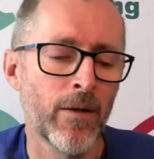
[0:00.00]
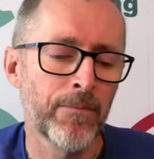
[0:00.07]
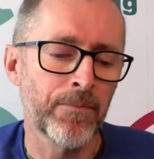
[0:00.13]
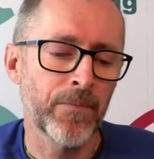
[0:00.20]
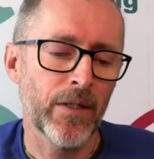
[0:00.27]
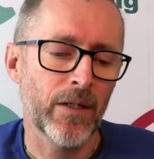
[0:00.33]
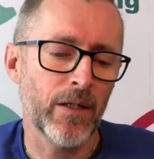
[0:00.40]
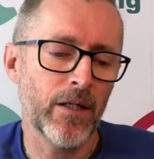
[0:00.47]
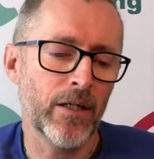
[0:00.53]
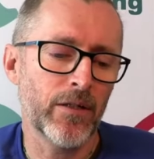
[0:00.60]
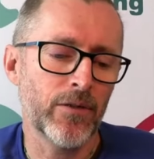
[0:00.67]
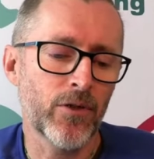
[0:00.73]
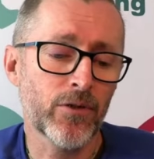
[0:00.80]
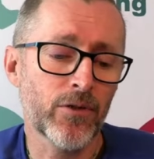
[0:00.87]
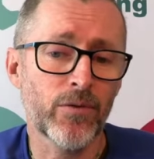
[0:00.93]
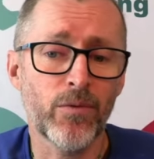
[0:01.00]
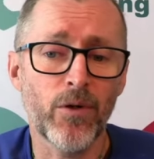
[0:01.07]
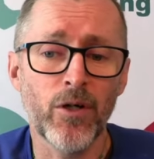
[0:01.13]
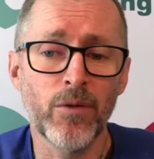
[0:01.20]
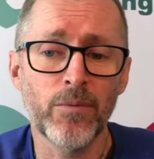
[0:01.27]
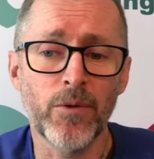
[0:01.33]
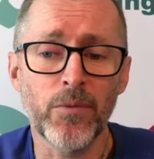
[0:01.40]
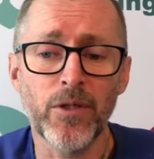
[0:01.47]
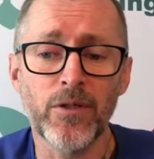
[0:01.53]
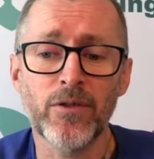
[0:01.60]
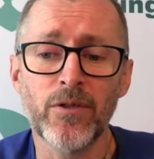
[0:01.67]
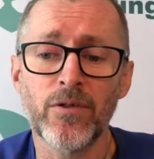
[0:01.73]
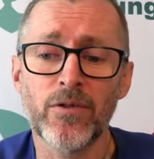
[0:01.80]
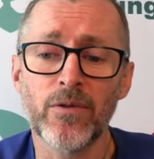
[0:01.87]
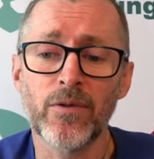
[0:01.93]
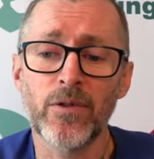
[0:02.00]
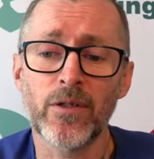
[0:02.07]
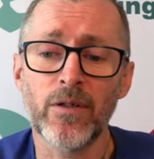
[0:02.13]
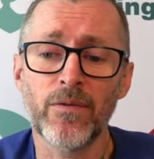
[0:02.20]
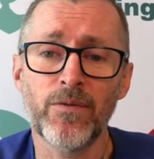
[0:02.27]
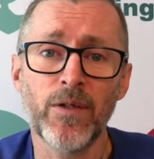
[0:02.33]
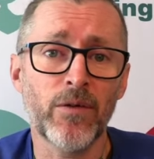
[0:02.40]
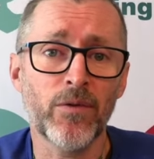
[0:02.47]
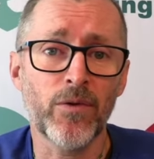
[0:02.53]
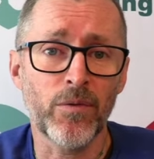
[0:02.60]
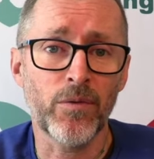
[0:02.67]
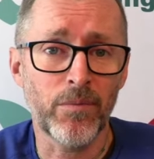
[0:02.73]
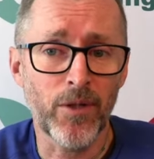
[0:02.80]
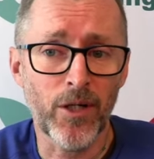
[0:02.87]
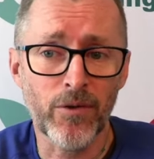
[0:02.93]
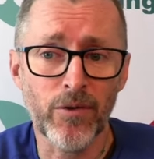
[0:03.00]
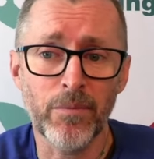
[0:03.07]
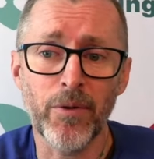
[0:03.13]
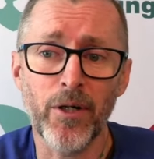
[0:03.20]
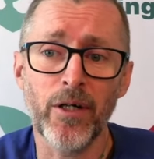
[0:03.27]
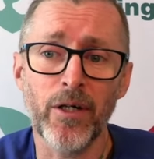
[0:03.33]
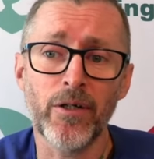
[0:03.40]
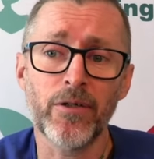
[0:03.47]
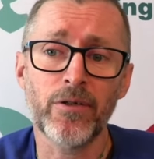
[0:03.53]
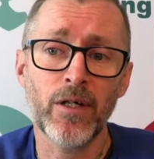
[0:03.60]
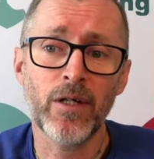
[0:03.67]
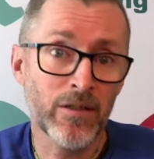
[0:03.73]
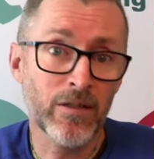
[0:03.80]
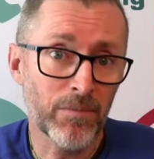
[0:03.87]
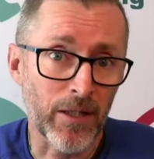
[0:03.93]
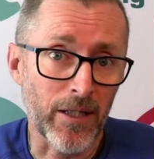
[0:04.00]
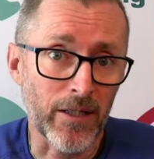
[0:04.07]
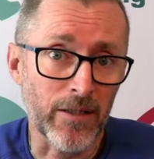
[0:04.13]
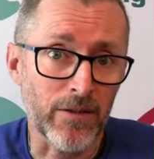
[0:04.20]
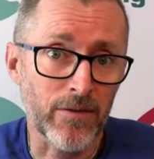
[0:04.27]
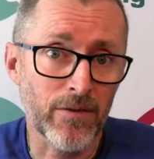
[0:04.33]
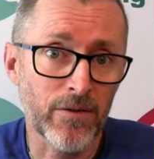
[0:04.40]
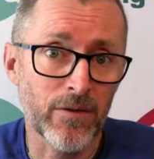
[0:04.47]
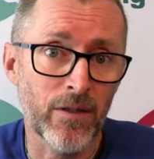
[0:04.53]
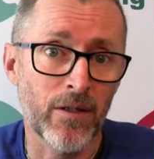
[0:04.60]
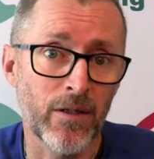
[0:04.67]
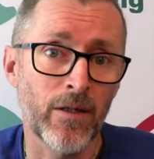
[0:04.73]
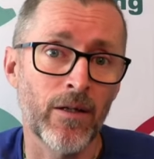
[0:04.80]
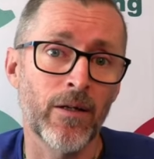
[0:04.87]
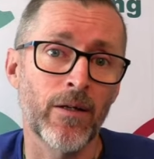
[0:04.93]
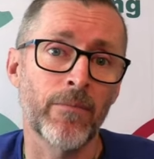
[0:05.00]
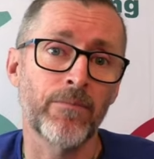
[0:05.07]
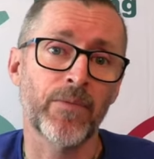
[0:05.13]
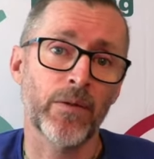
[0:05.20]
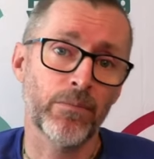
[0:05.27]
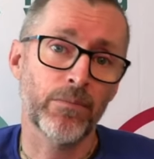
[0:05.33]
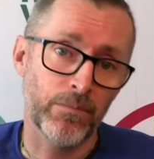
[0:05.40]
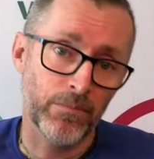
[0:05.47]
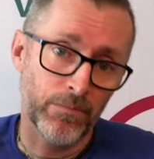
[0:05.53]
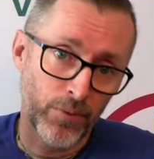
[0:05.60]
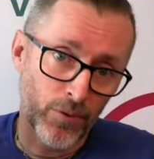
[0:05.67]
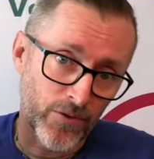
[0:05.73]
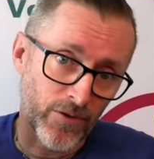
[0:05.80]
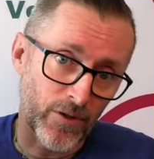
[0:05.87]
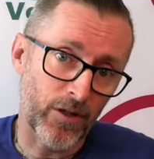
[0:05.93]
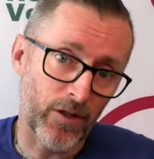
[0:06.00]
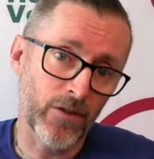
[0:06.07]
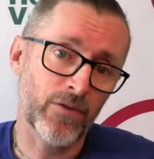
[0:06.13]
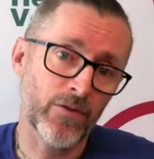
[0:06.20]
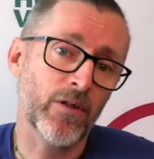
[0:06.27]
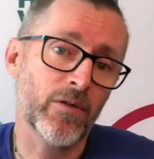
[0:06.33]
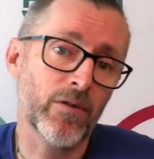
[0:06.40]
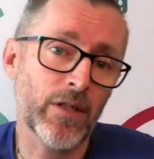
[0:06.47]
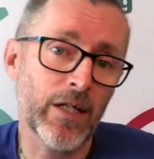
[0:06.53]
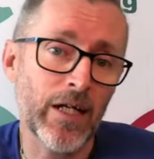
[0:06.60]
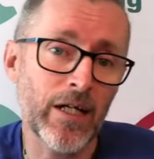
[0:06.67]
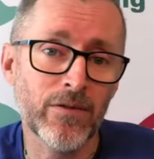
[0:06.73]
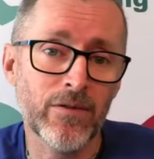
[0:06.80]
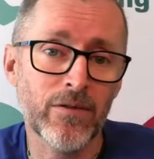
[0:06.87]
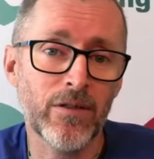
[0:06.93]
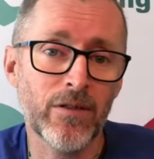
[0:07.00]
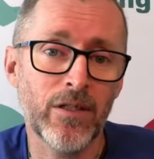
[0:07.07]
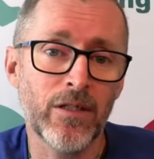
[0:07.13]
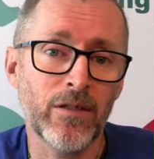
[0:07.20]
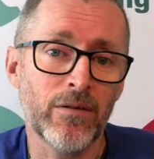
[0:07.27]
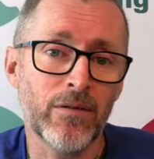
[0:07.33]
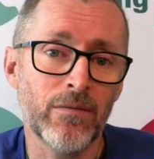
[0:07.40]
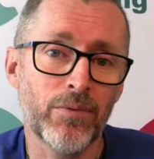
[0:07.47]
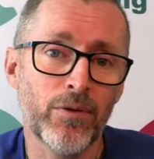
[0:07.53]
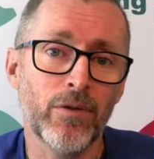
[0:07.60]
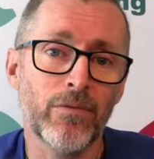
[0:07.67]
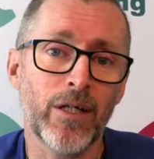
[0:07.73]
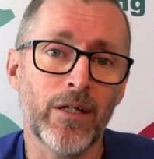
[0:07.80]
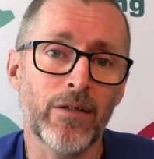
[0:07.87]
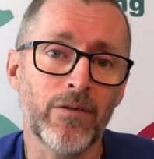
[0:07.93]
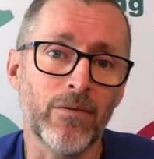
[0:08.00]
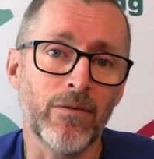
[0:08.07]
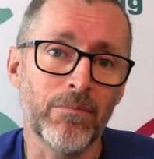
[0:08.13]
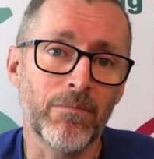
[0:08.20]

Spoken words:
And Dr. Roman, when she's doing the fecal microbiota transplants, puts ozone gas in per rectum